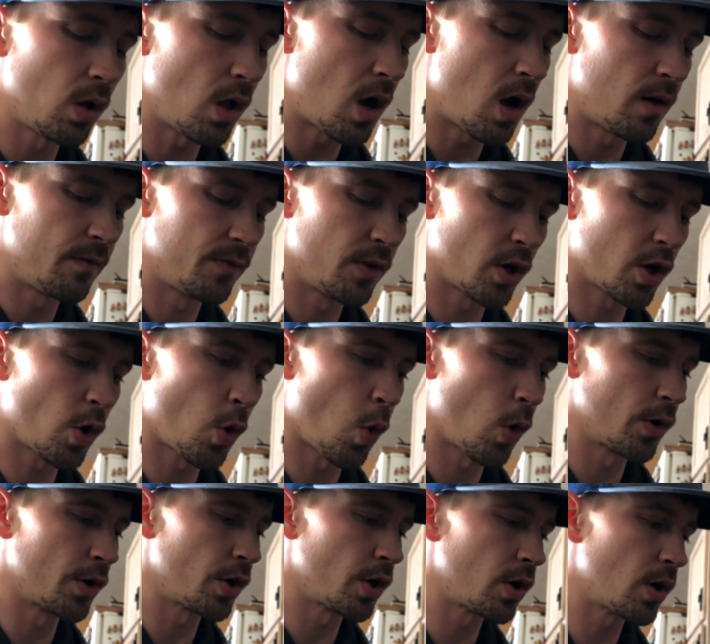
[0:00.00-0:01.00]
of the
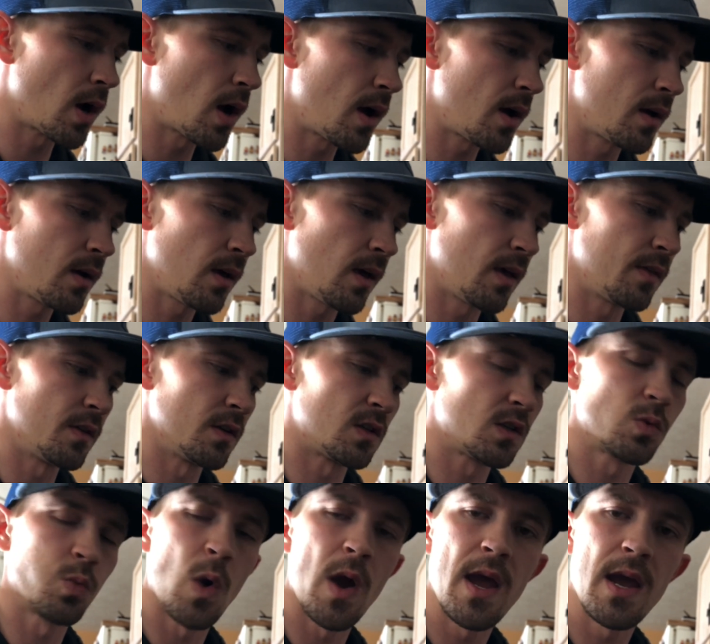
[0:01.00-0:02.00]
Cordura and the
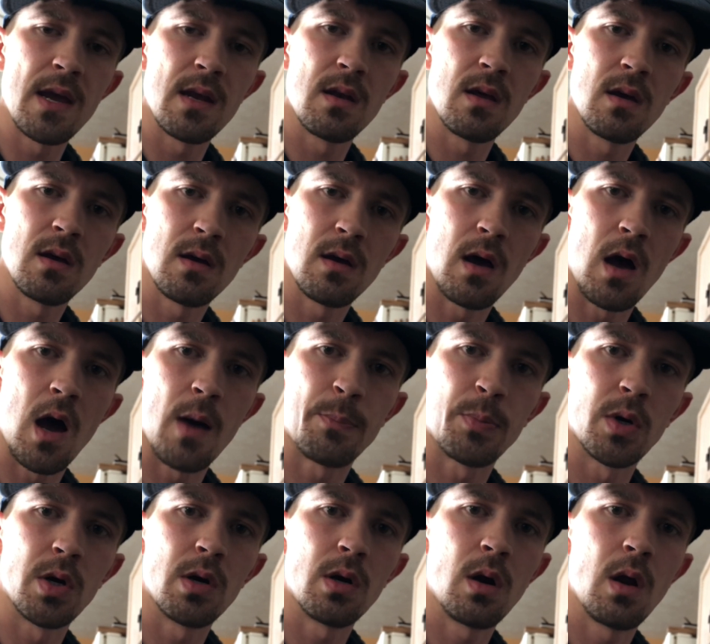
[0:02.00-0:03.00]
suede
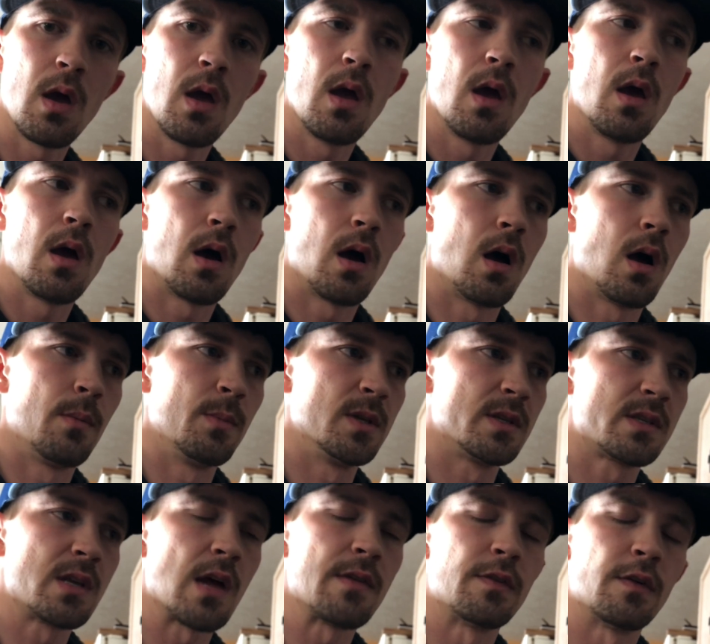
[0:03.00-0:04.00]
upper
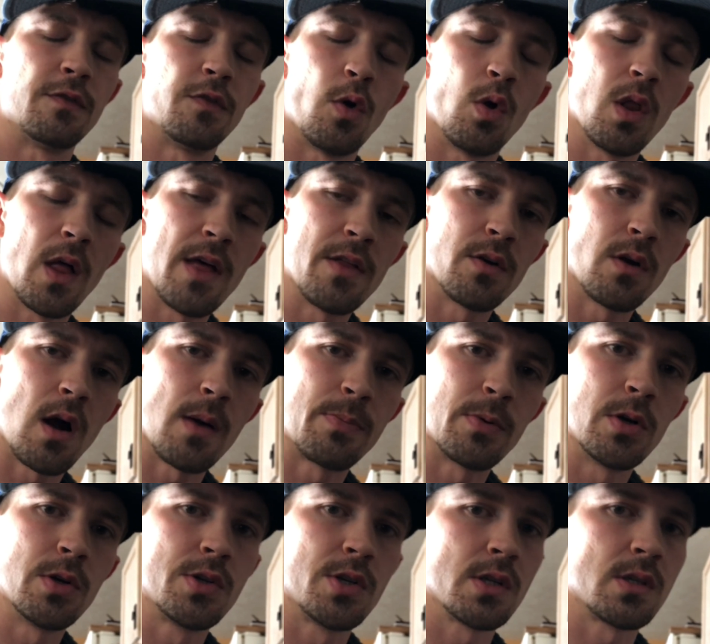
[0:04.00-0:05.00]
instead of a full leather
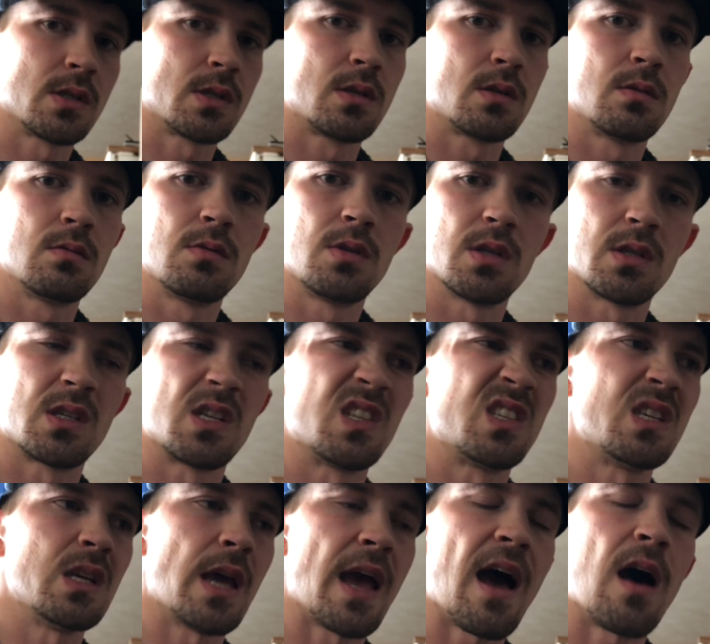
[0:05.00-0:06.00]
upper, just to
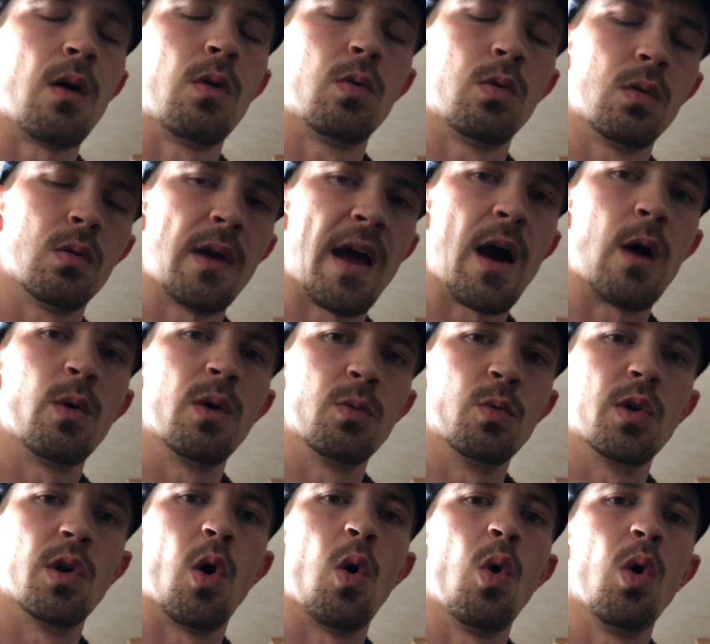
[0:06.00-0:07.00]
see how it
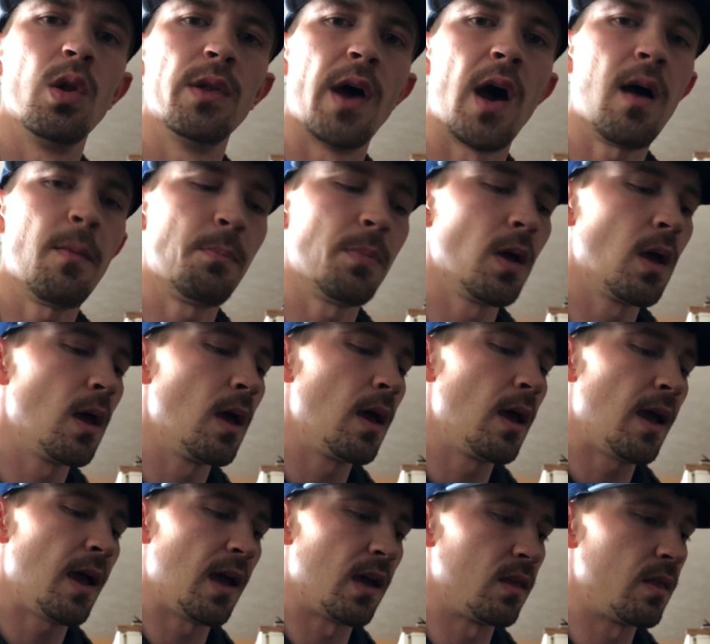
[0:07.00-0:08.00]
would hold up,
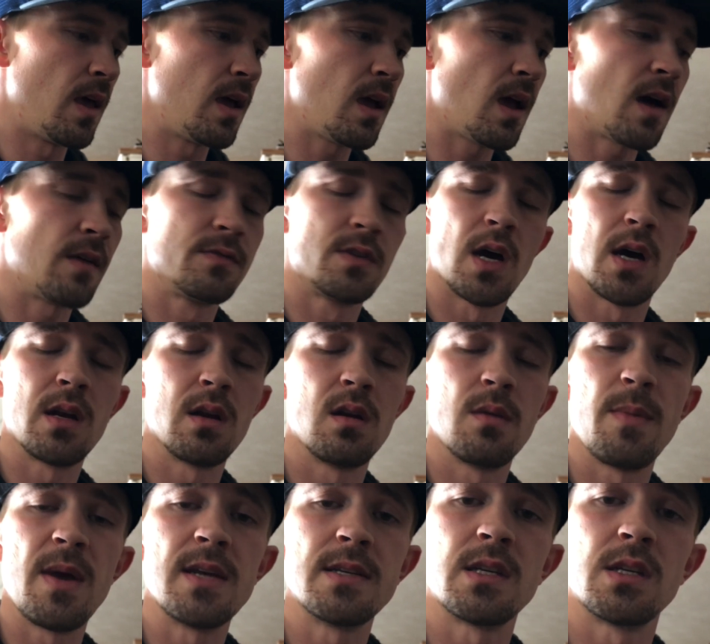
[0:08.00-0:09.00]
and they have done an
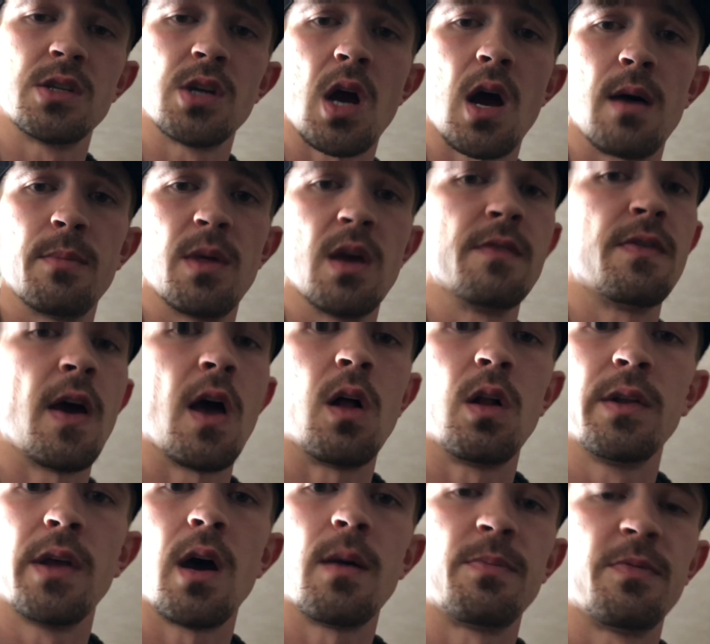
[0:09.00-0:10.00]
amazing job. They've
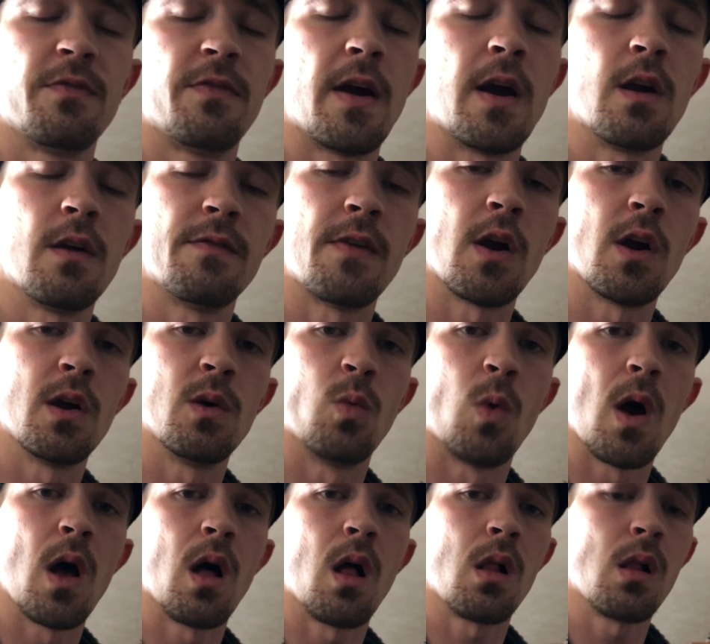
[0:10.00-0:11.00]
held up very, very
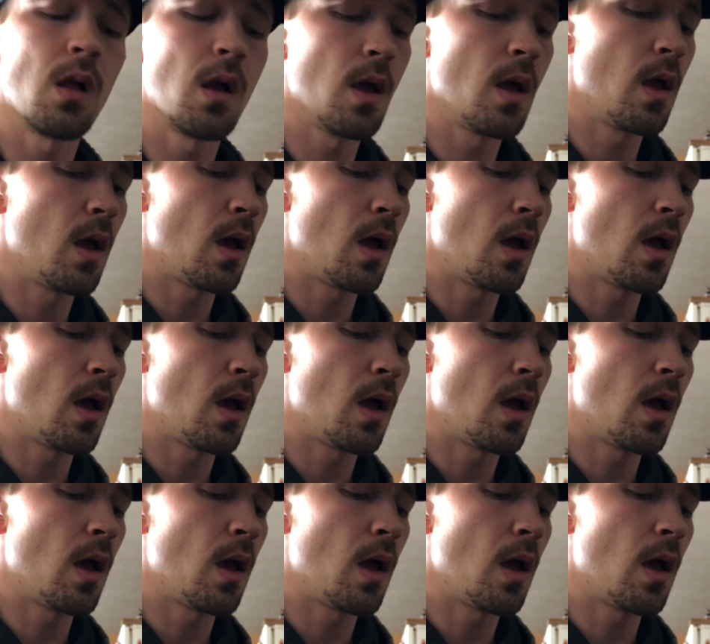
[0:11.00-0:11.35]
well.